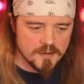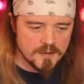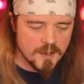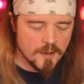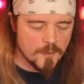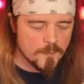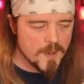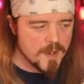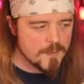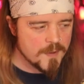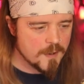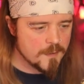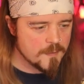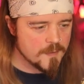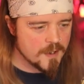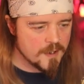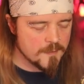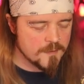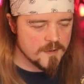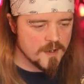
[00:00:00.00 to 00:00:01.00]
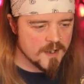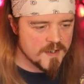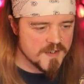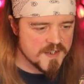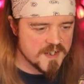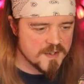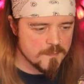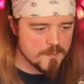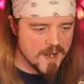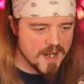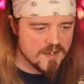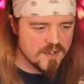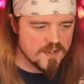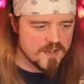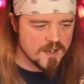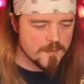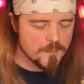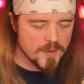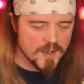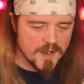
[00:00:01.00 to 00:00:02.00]
Now, maybe I just imagined
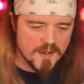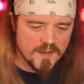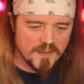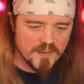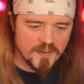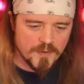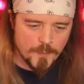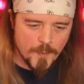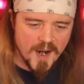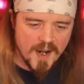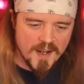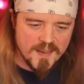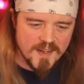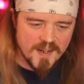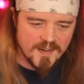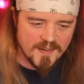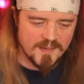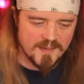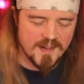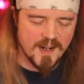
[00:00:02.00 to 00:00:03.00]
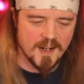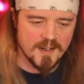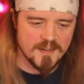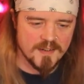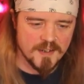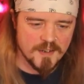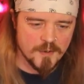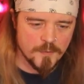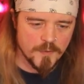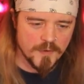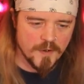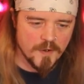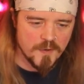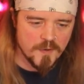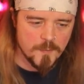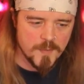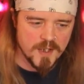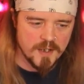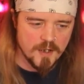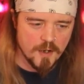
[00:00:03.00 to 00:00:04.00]
it, but I swear they said that there was going
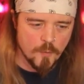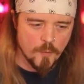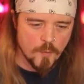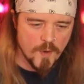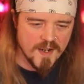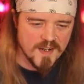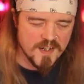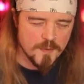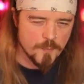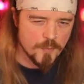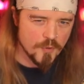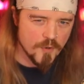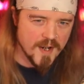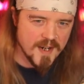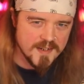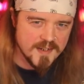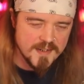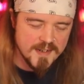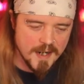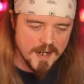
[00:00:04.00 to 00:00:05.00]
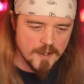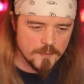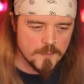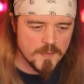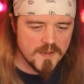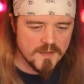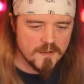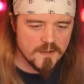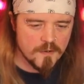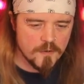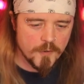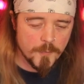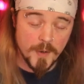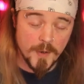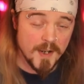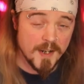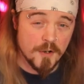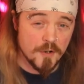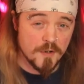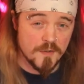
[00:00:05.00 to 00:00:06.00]
to be a way to break down materials, but
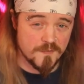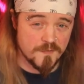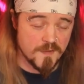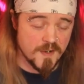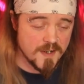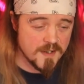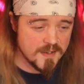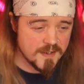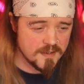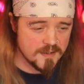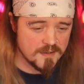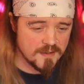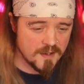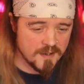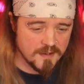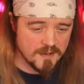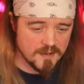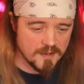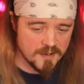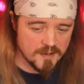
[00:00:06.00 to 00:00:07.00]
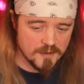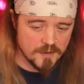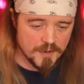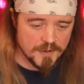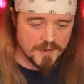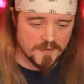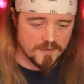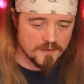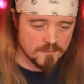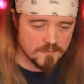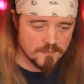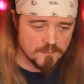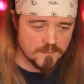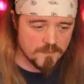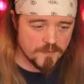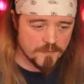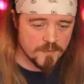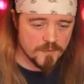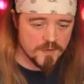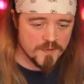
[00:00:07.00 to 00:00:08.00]
I couldn't find it. I looked
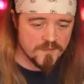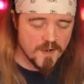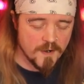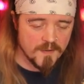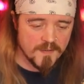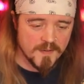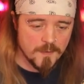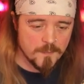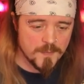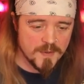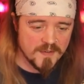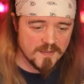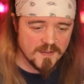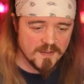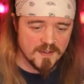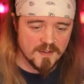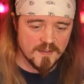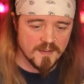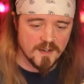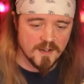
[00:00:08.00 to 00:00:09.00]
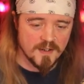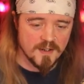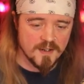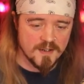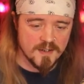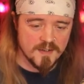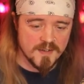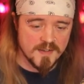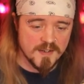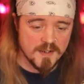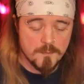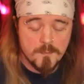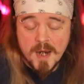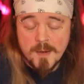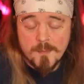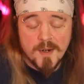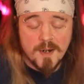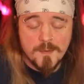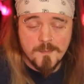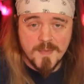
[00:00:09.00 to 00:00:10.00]
through the various NPCs and I didn't see it.
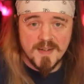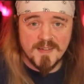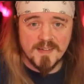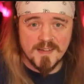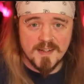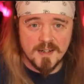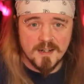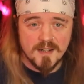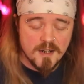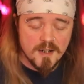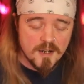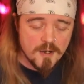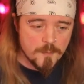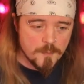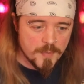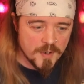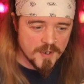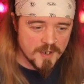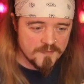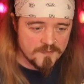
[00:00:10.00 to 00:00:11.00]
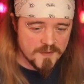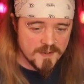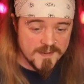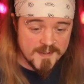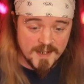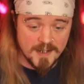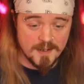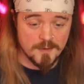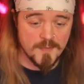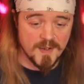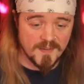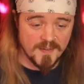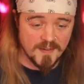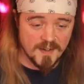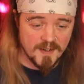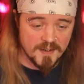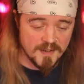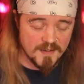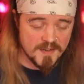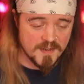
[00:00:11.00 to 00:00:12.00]
Maybe I missed it, but if I didn't miss
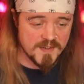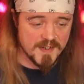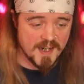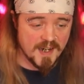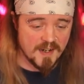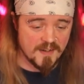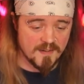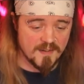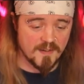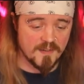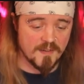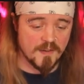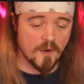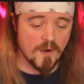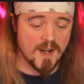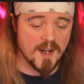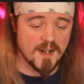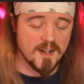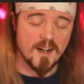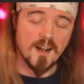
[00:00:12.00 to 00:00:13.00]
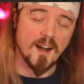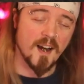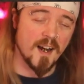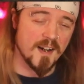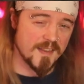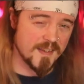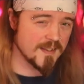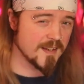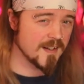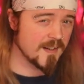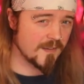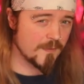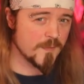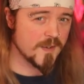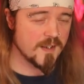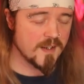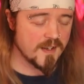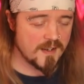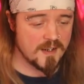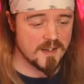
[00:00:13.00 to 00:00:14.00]
it and it's just a case that it's not in, I think that's
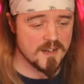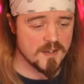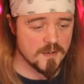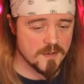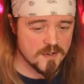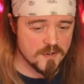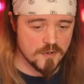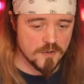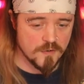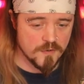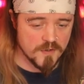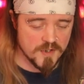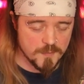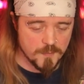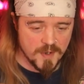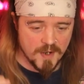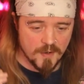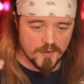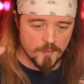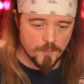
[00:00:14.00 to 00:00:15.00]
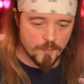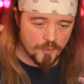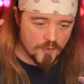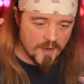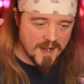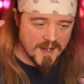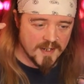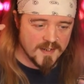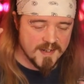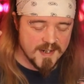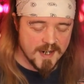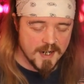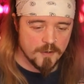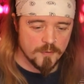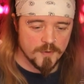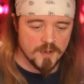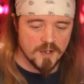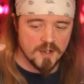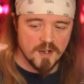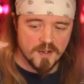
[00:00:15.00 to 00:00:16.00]
something they need to introduce, to be able to break
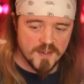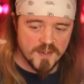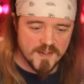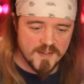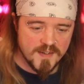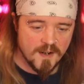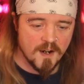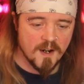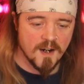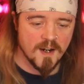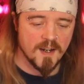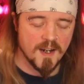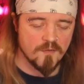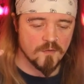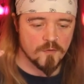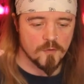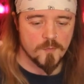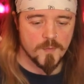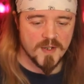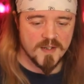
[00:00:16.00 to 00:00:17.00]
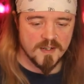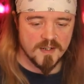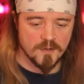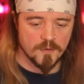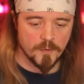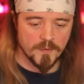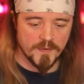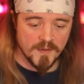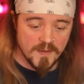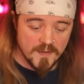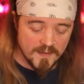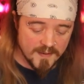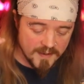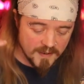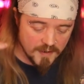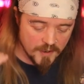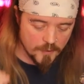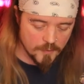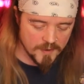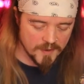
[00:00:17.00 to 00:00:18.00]
down these higher level materials into
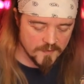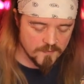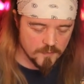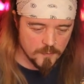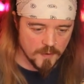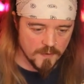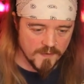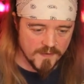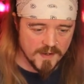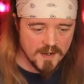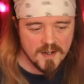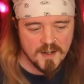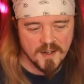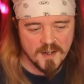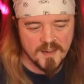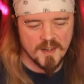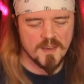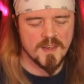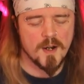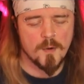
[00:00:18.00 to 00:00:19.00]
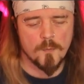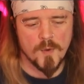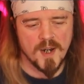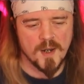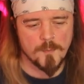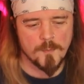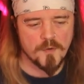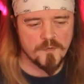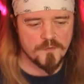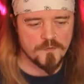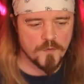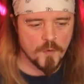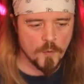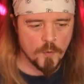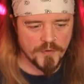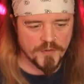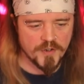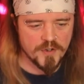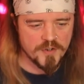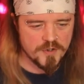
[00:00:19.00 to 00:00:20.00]
the lower level ones. And then that way I'm not
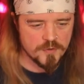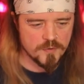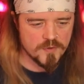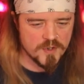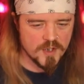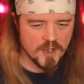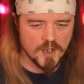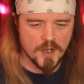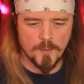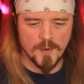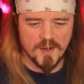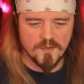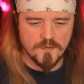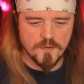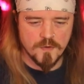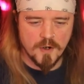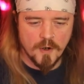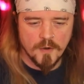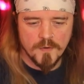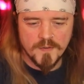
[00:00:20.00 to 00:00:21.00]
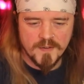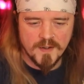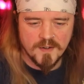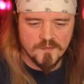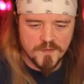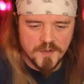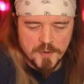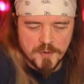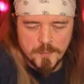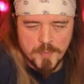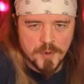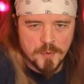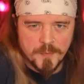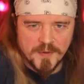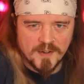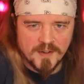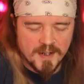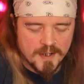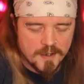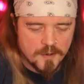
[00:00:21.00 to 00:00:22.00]
forced to do the lower level content for the
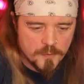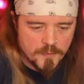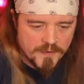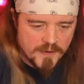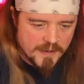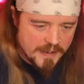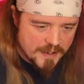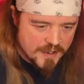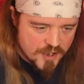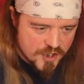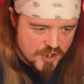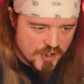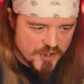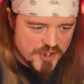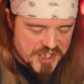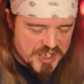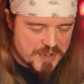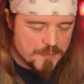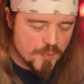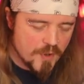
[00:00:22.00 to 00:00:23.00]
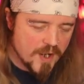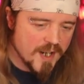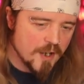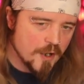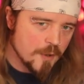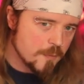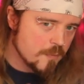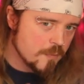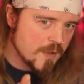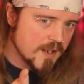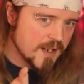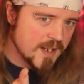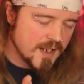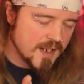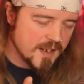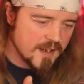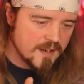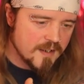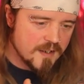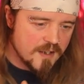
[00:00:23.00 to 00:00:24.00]
poops and giggles just to bring up my
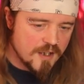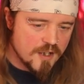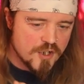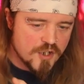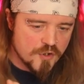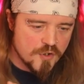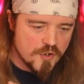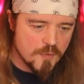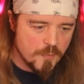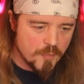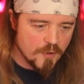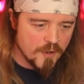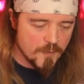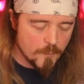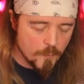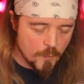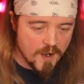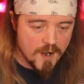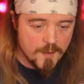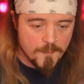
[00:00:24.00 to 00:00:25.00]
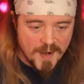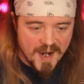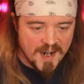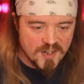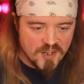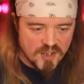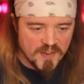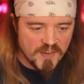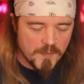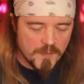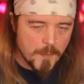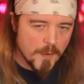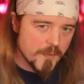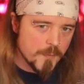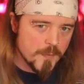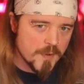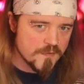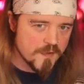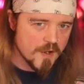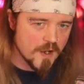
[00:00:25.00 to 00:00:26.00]
gear to the point where I'm actually supposed
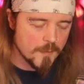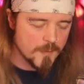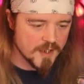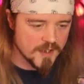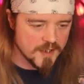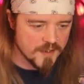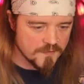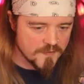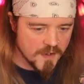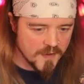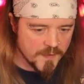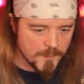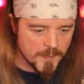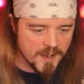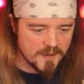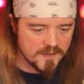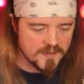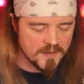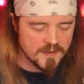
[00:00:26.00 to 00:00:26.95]
to be farming in the first place.